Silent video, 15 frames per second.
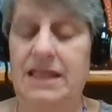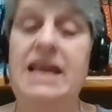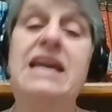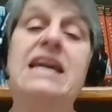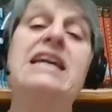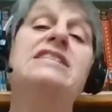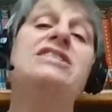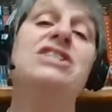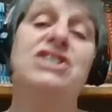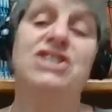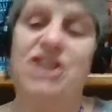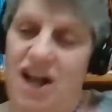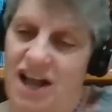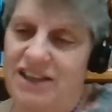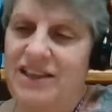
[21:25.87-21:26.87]
Lazy
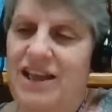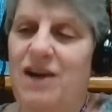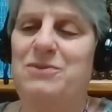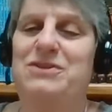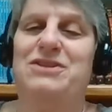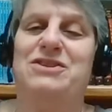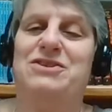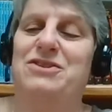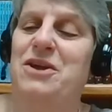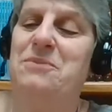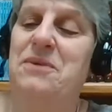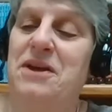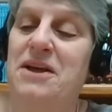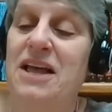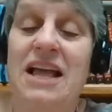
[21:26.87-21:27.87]
John, that was his
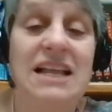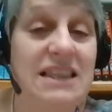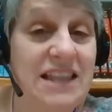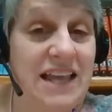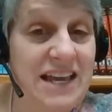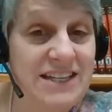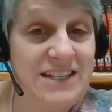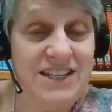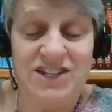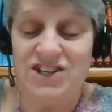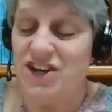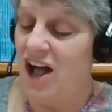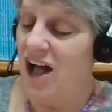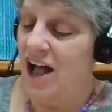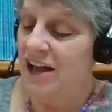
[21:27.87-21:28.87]
name. Lazy
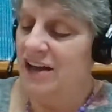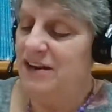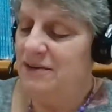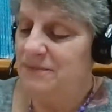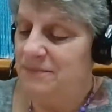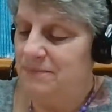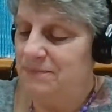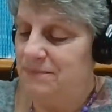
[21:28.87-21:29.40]
John.